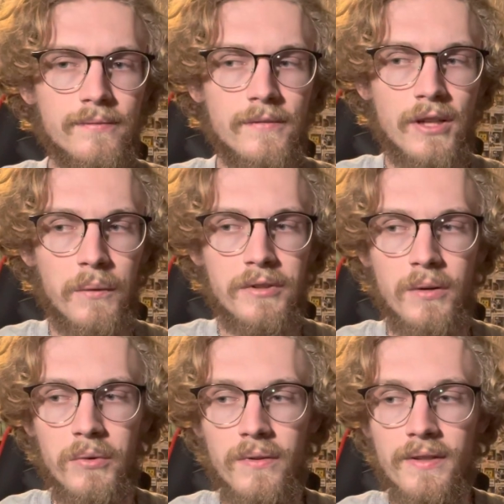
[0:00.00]
top 10
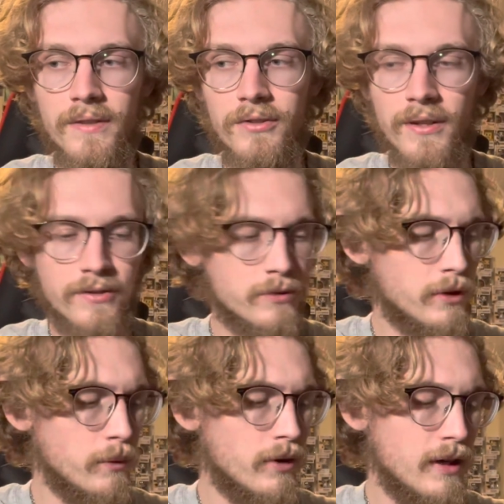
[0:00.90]
movies of
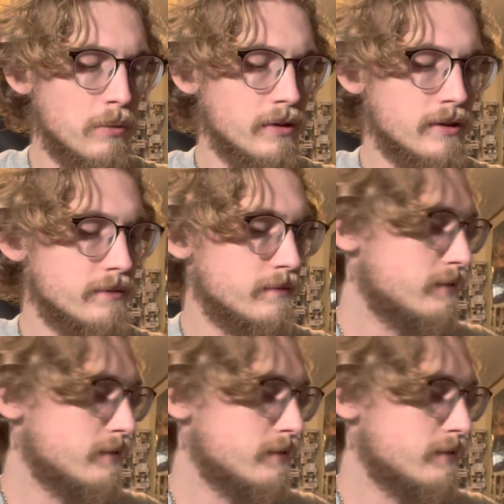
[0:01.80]
2021, I believe.